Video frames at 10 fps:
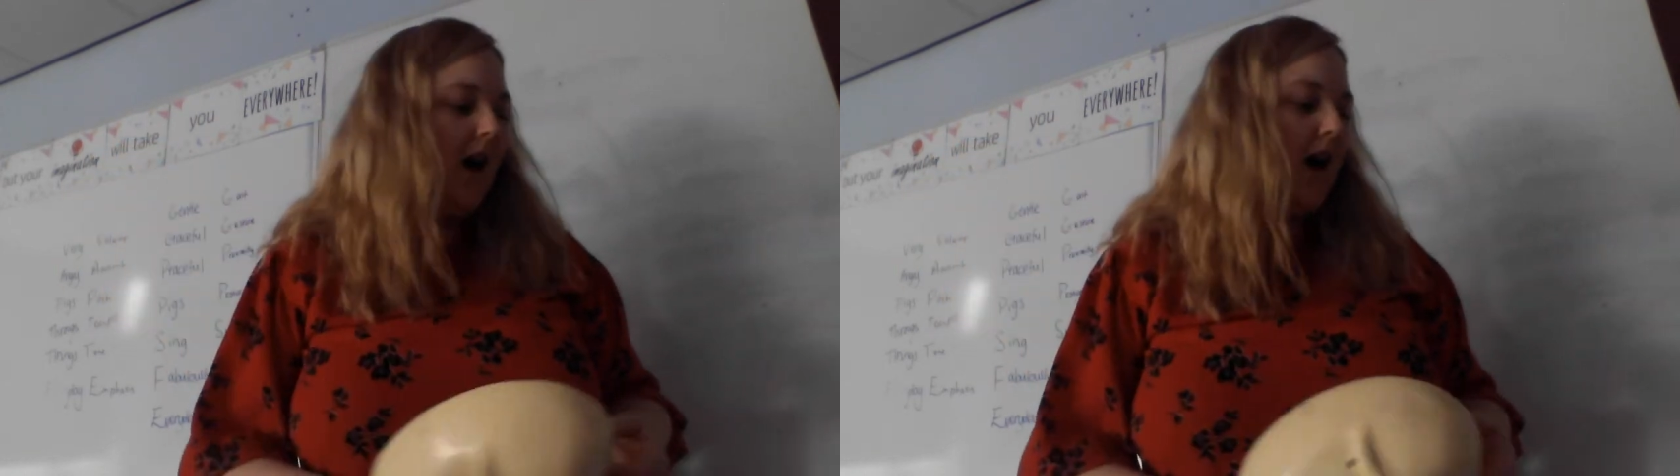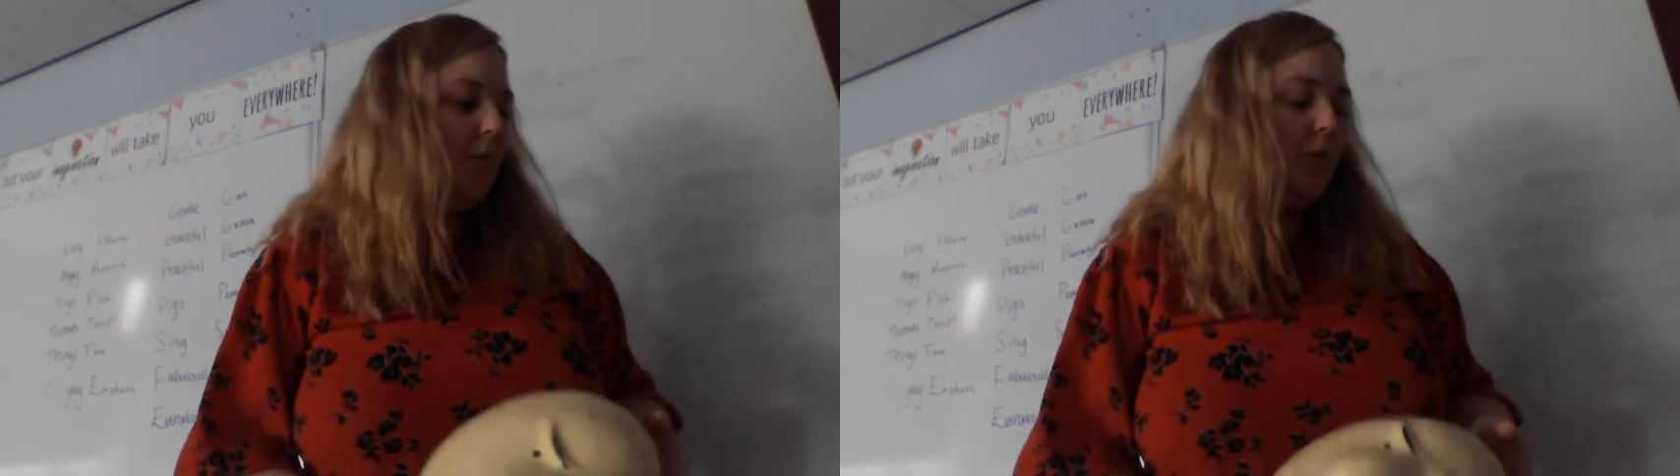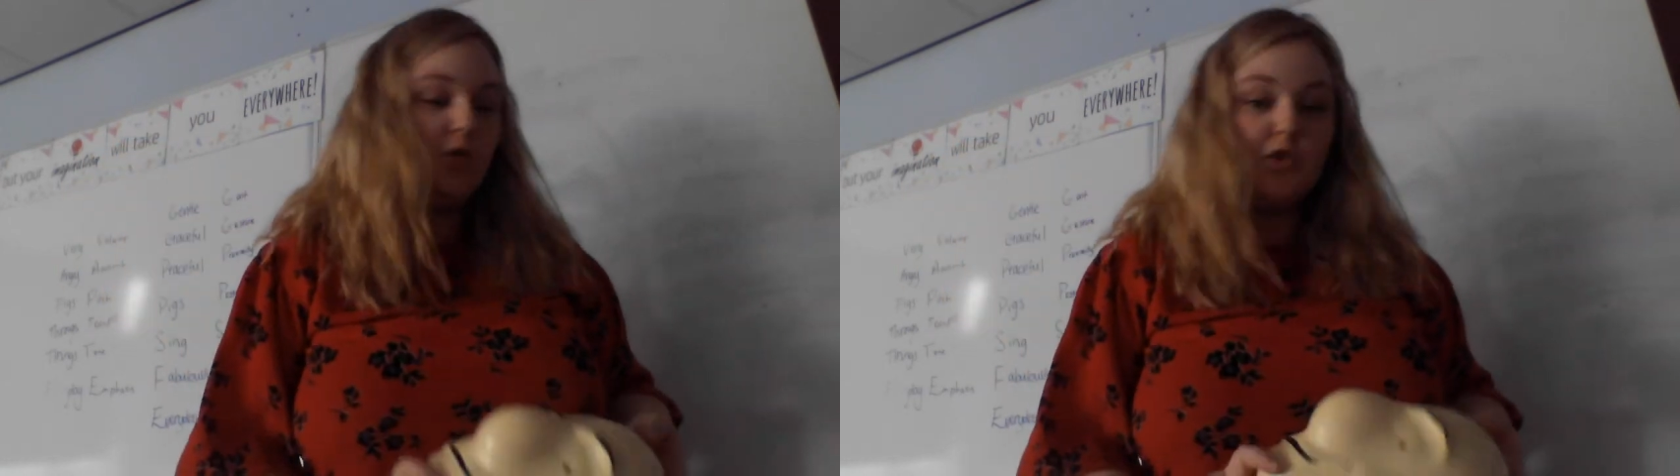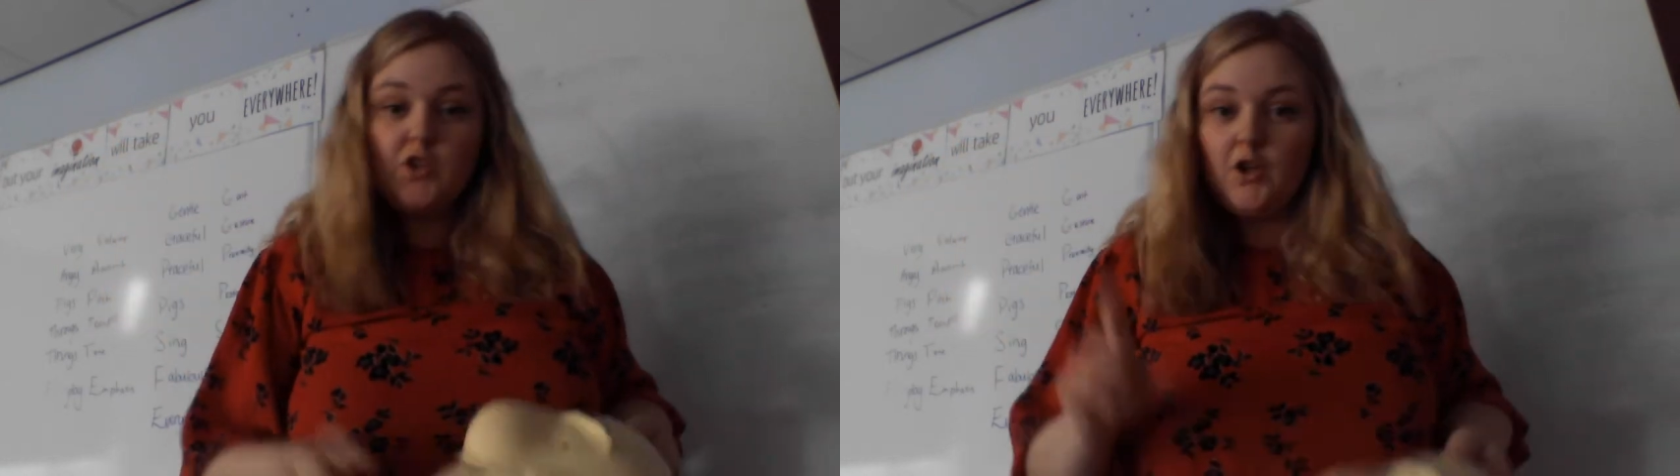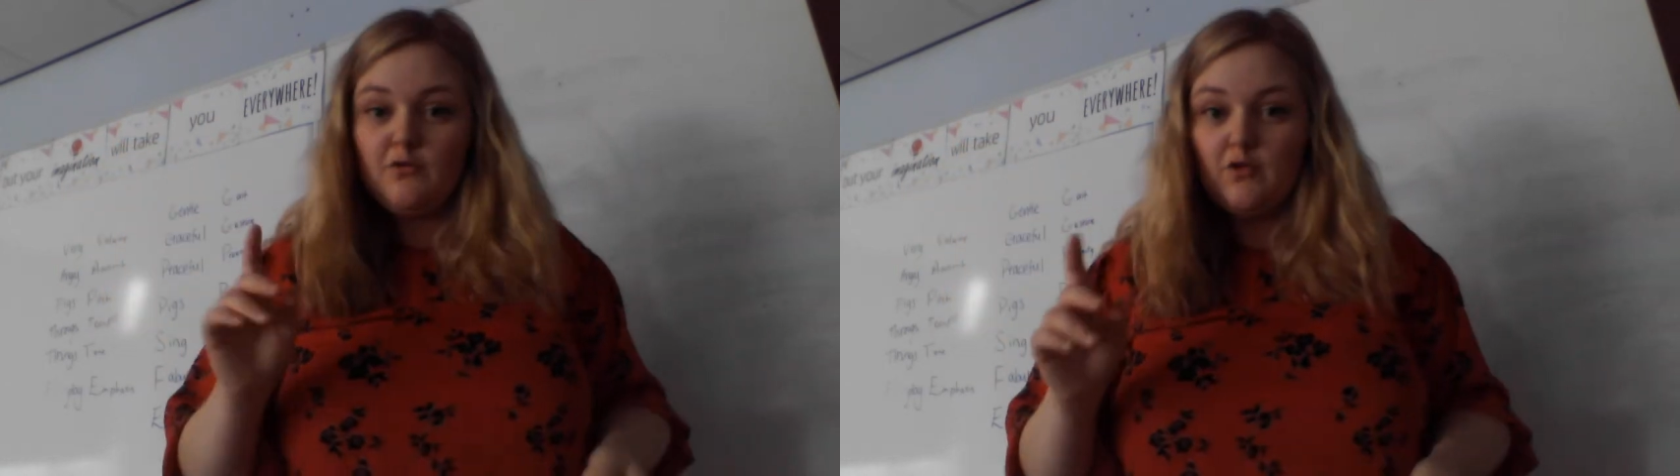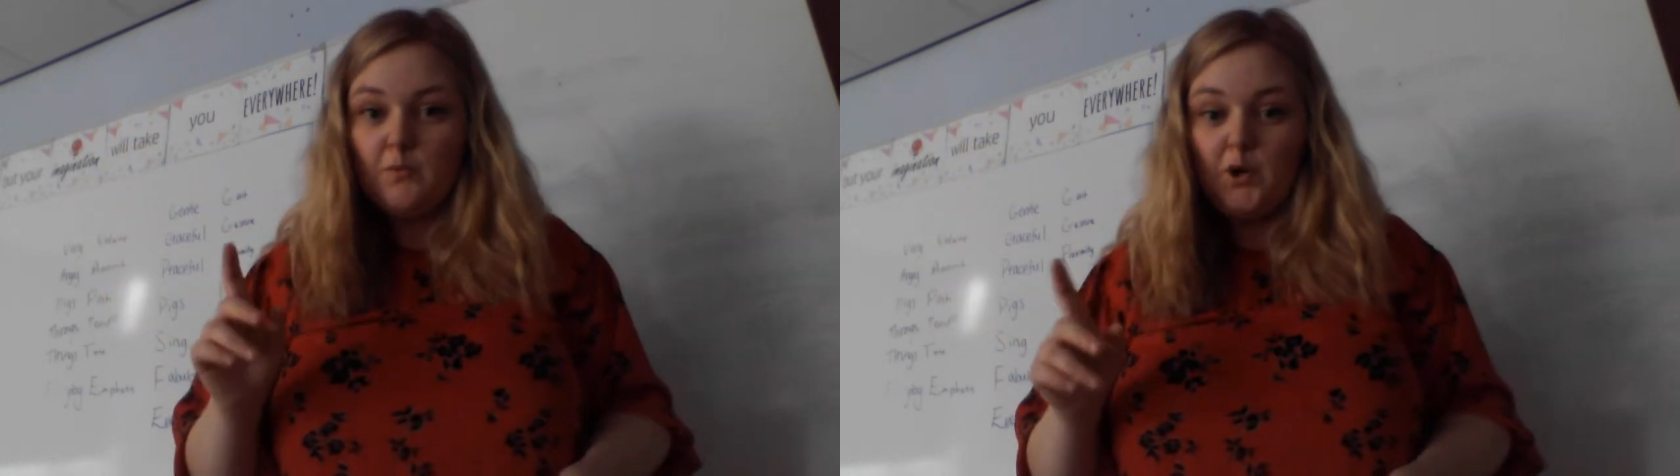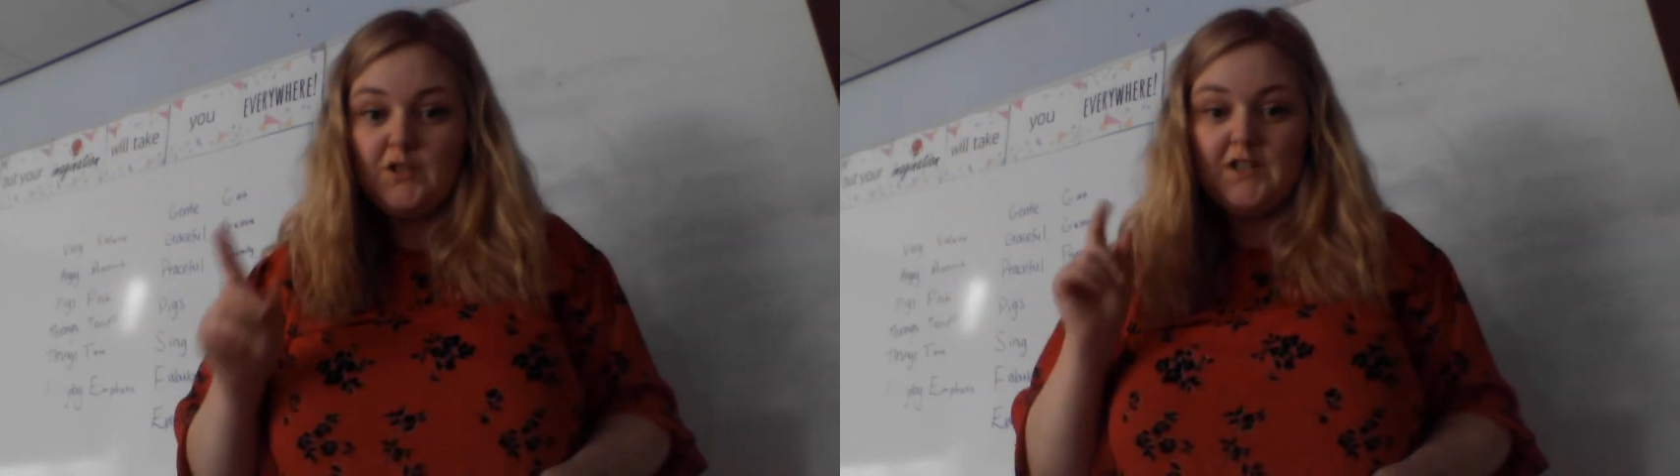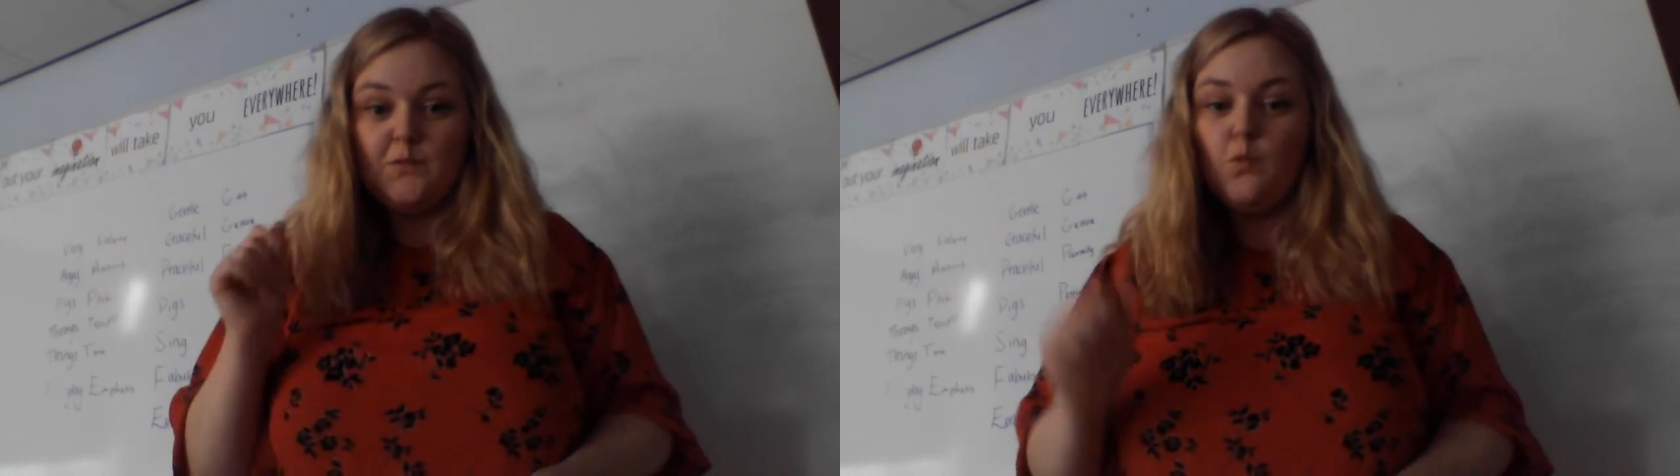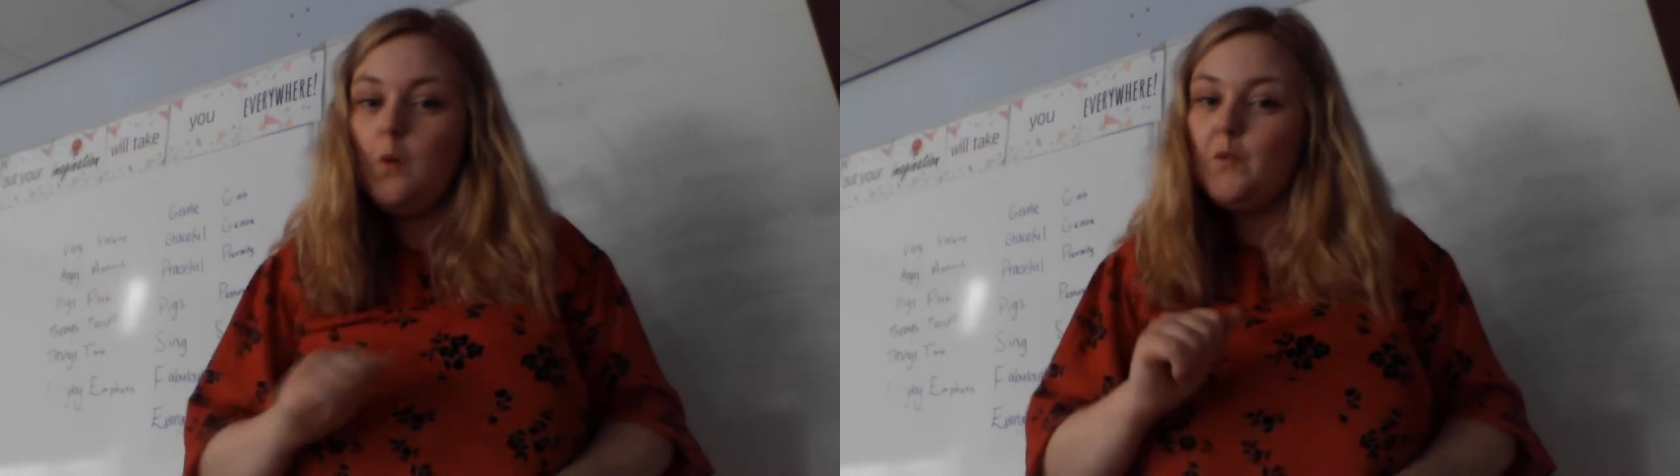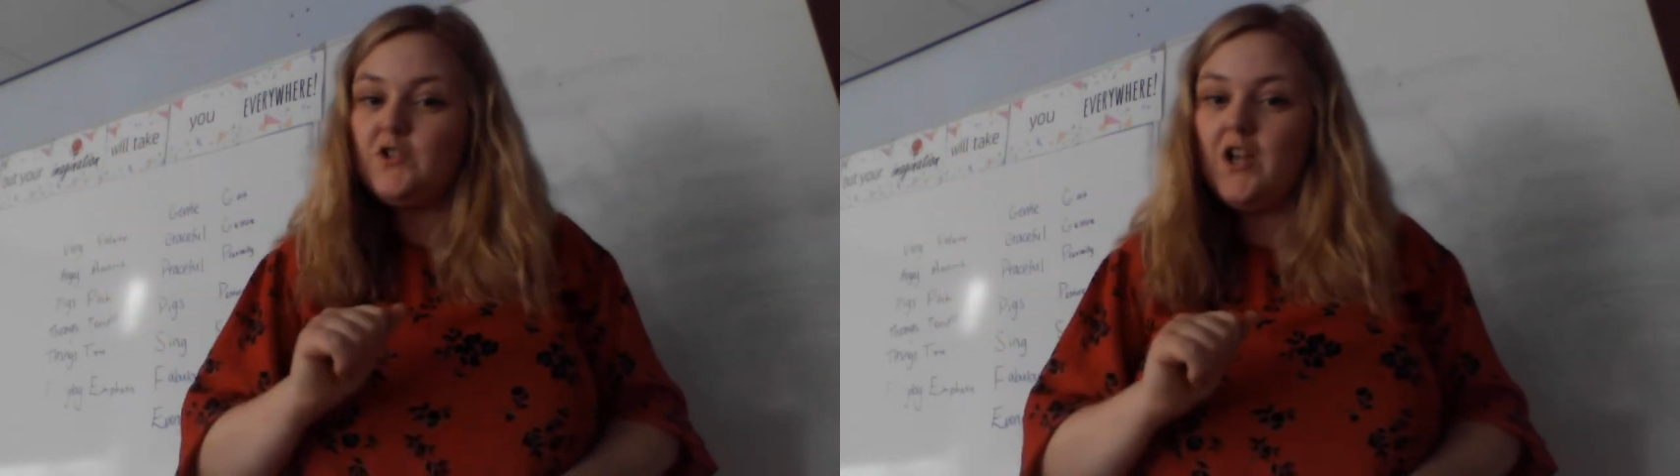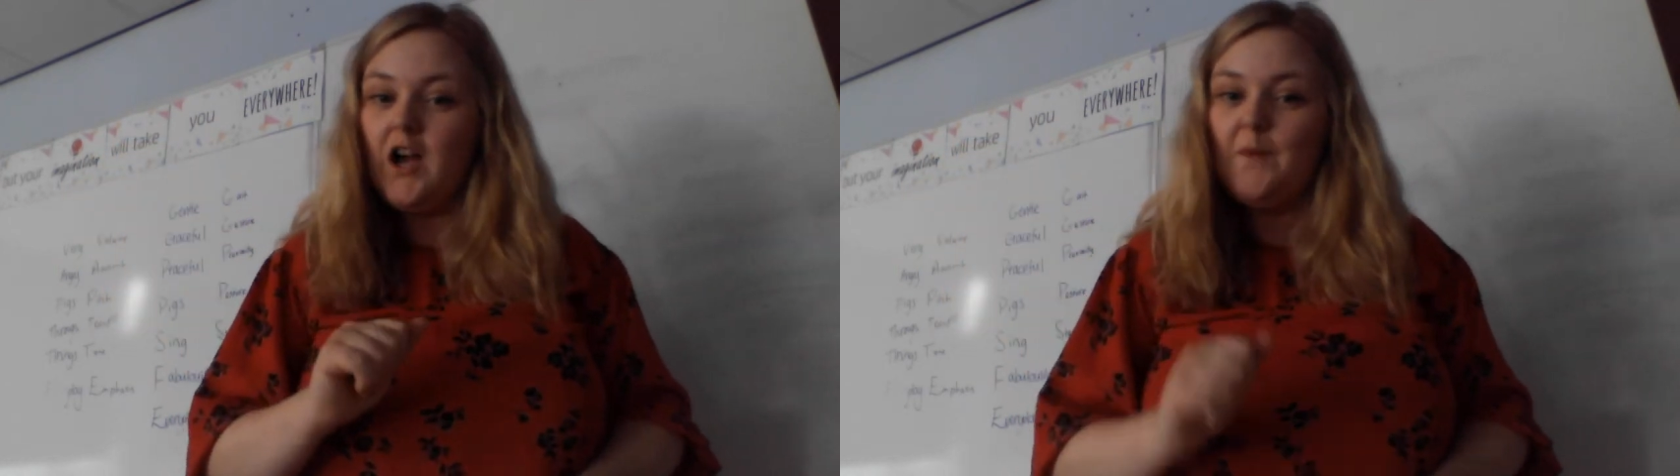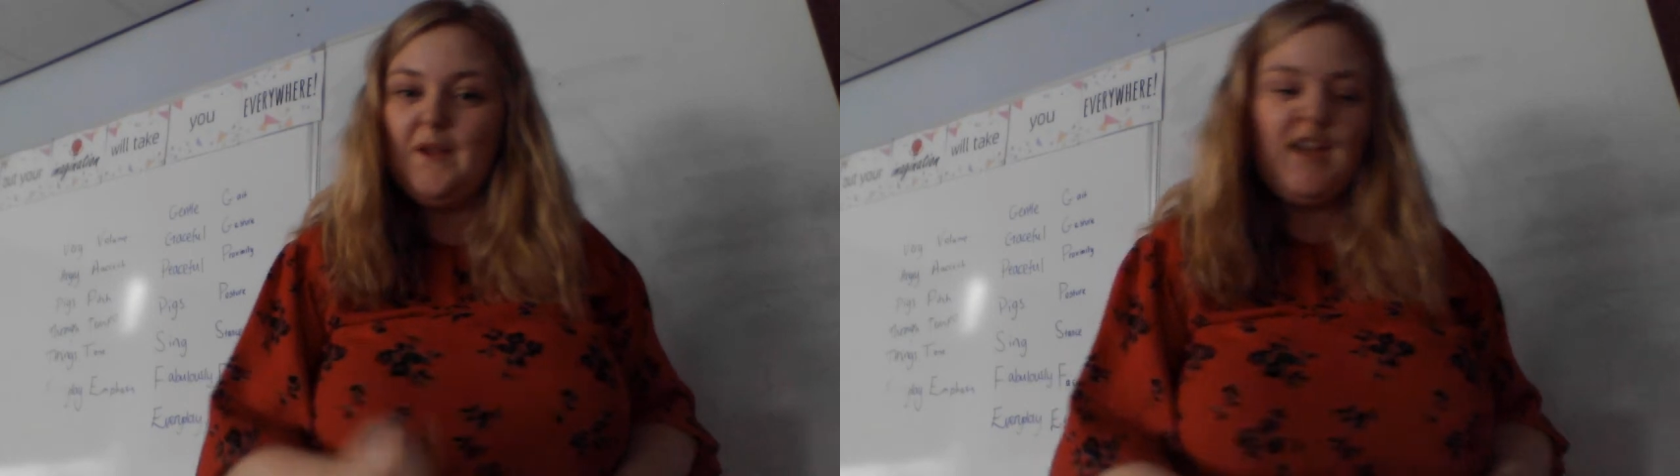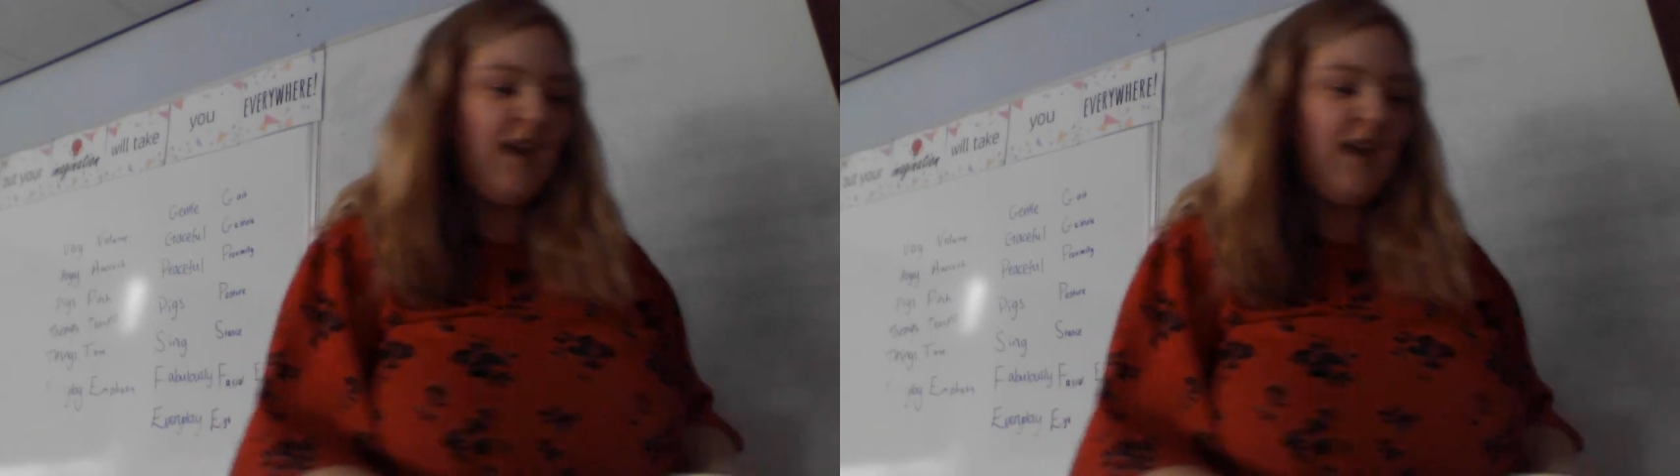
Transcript: Um, we'll just go through the process one more time in